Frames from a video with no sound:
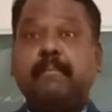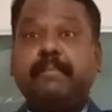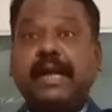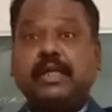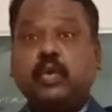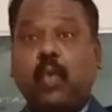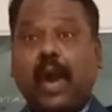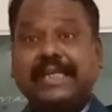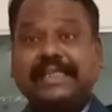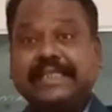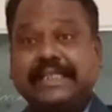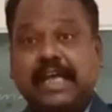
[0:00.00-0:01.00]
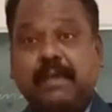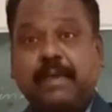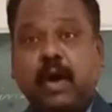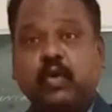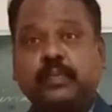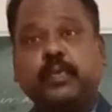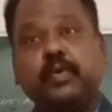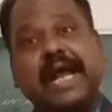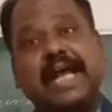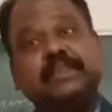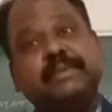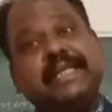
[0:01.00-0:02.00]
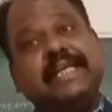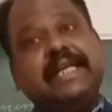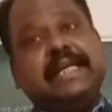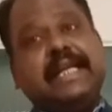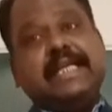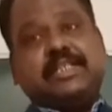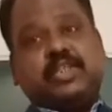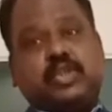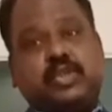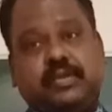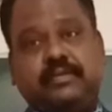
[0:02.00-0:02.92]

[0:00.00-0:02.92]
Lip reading: But quantity of output has been increased.